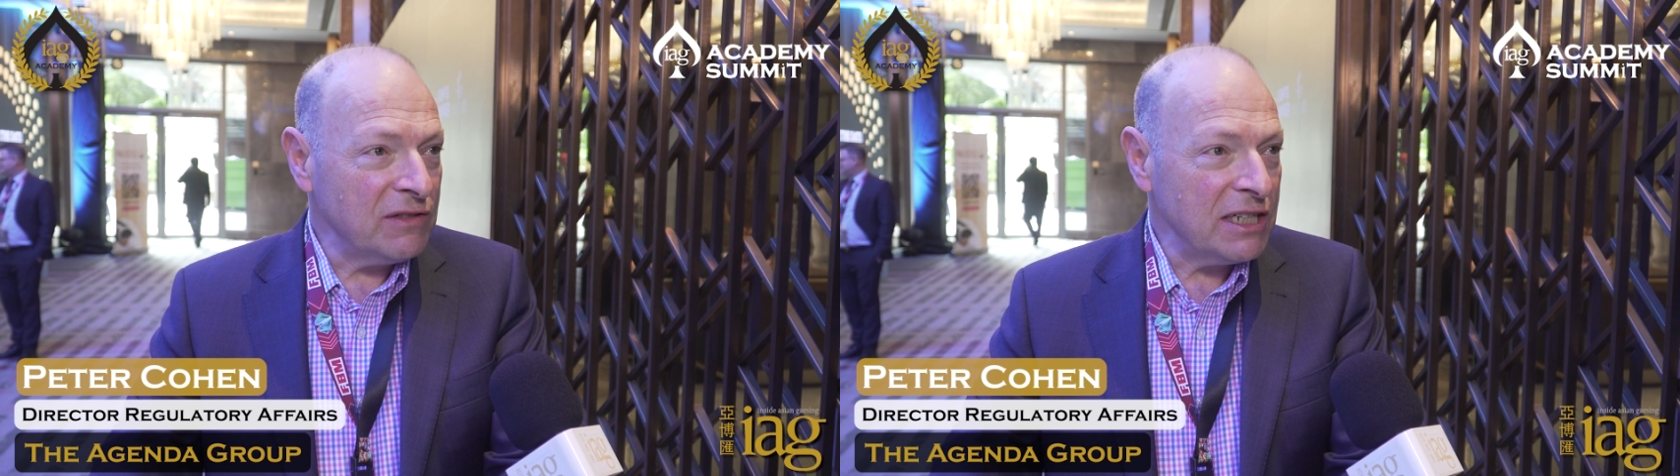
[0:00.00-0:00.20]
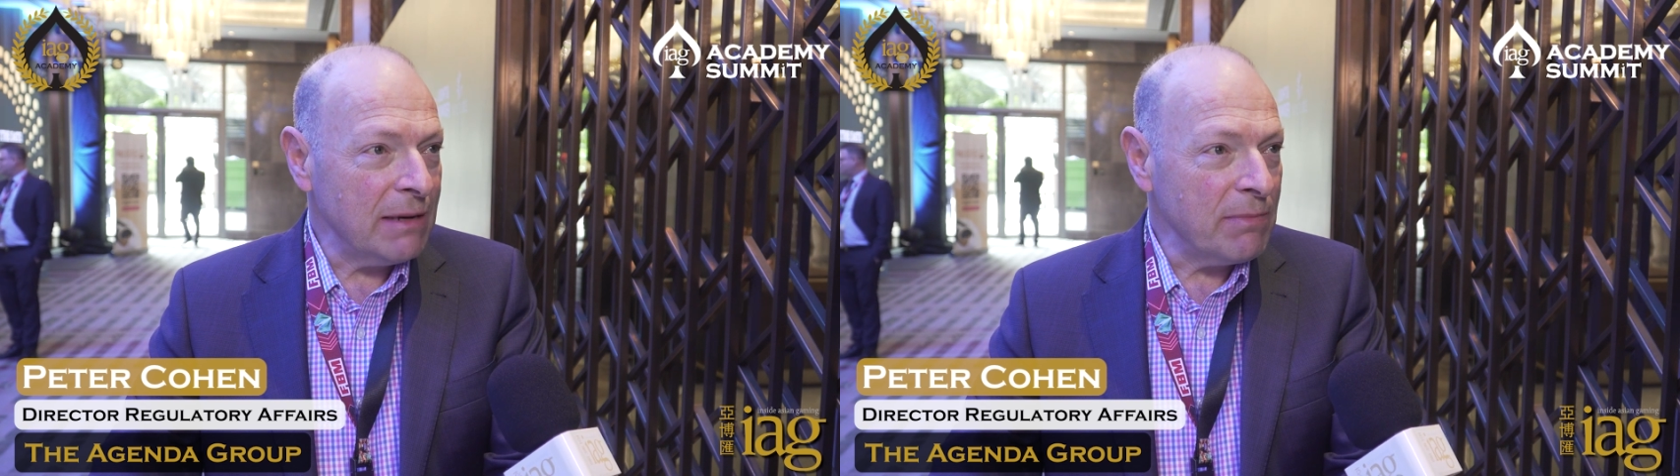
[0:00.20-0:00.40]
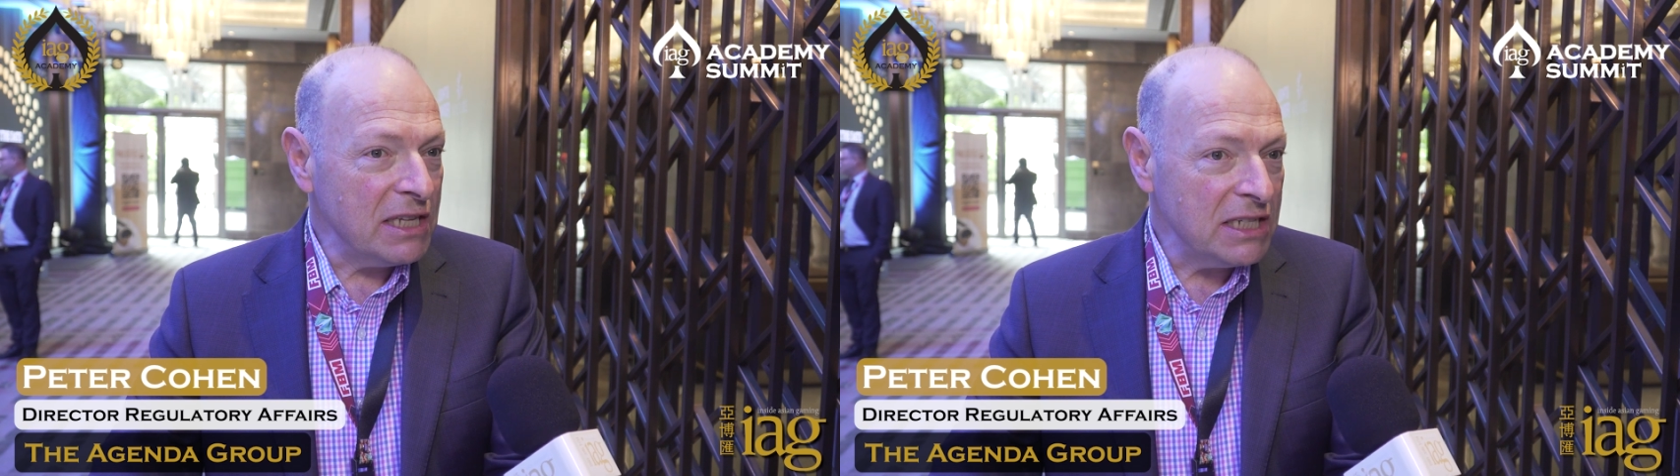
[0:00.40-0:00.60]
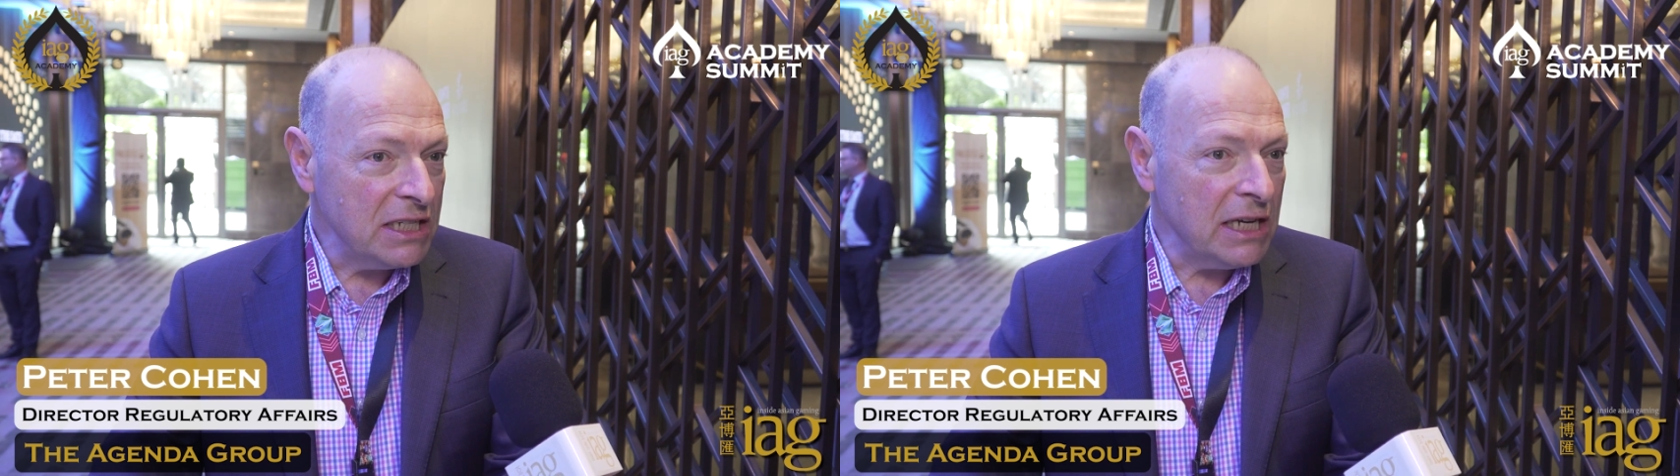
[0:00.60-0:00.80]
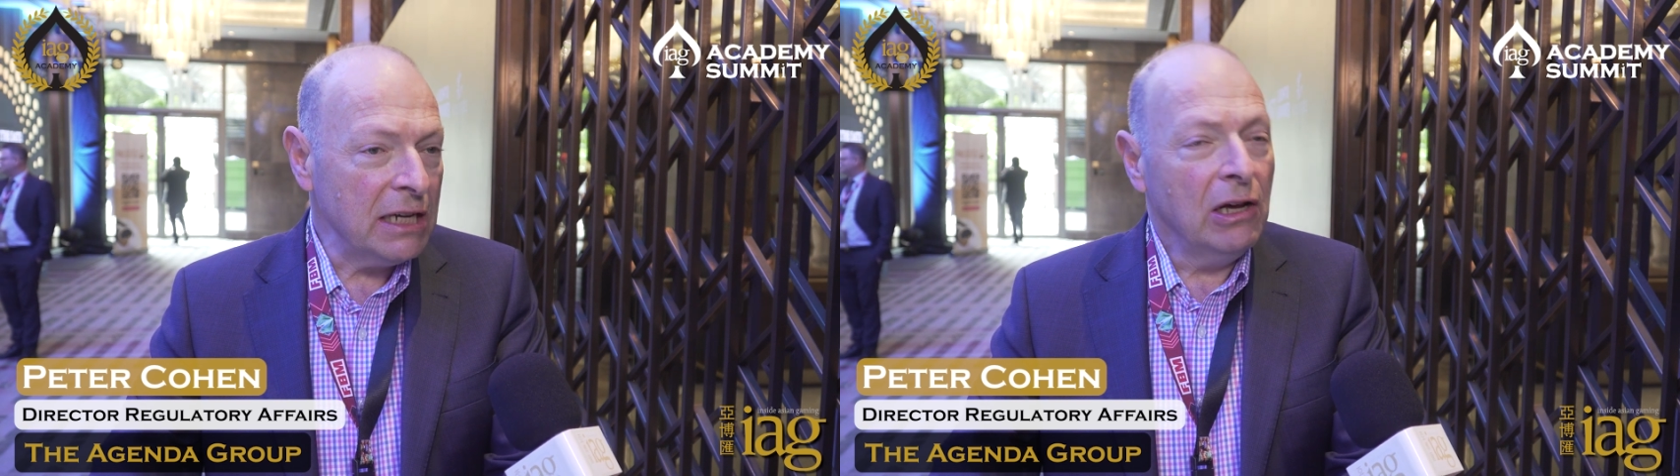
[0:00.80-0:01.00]
of December this
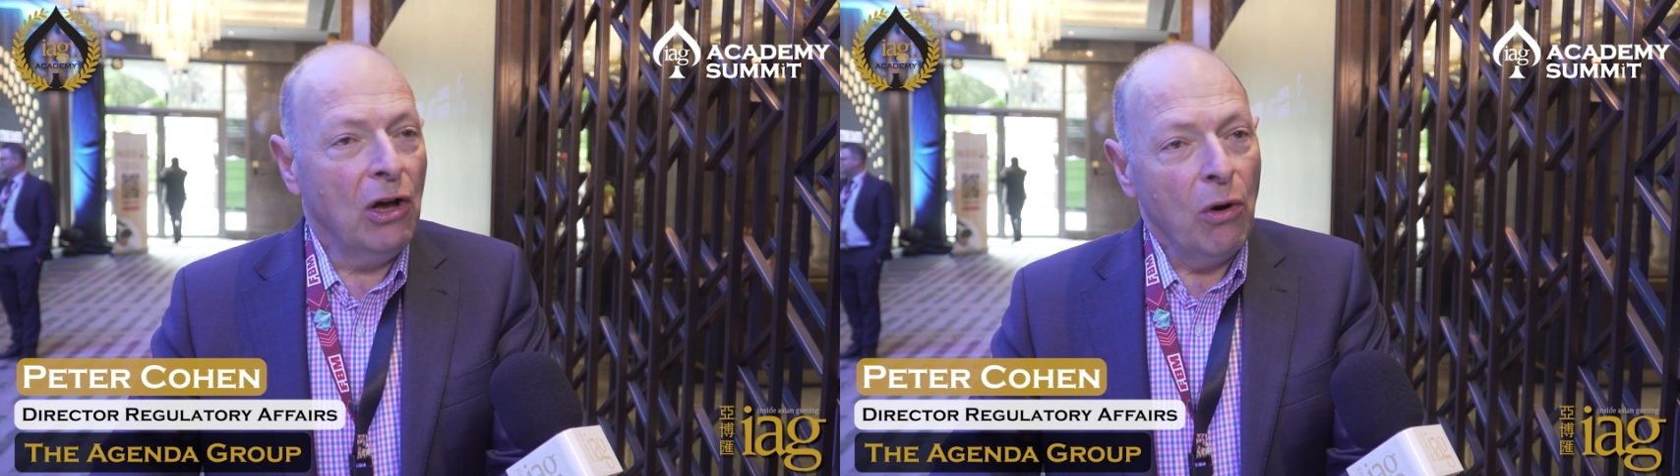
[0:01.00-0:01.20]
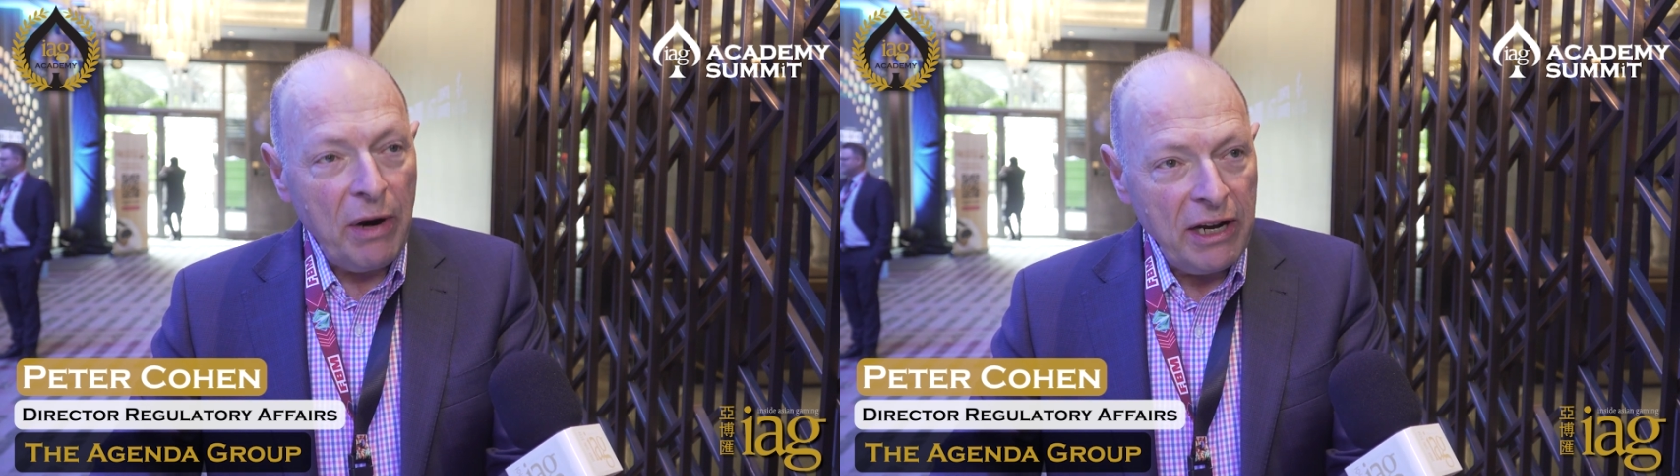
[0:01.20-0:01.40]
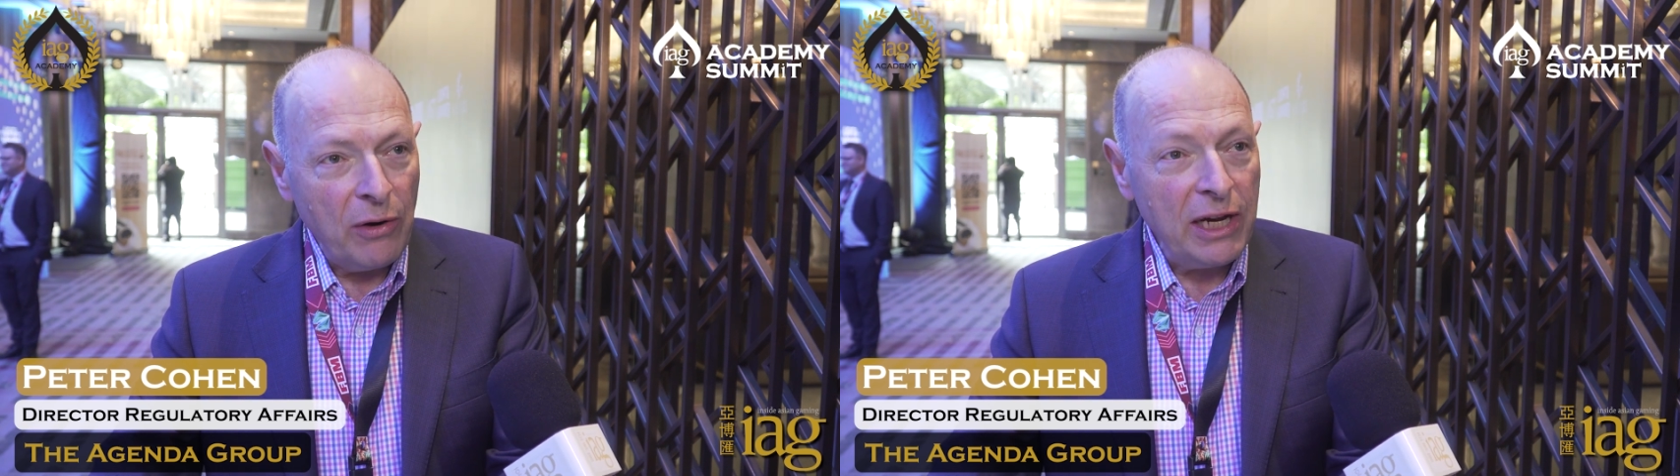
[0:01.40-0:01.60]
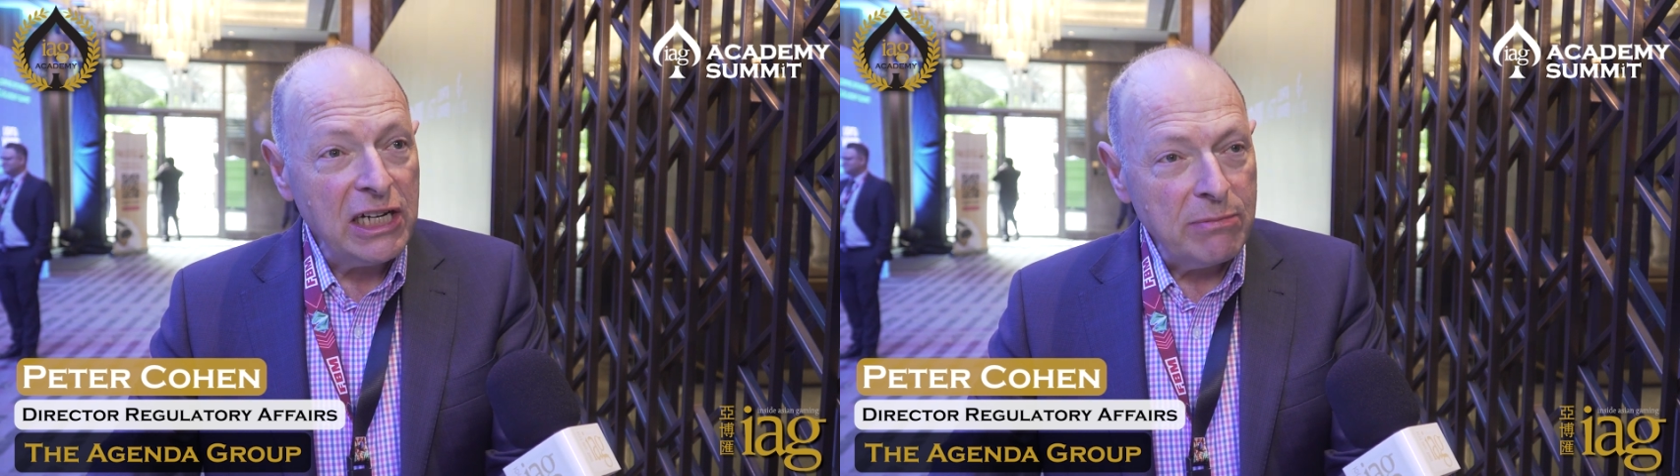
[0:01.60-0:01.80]
year. We know he has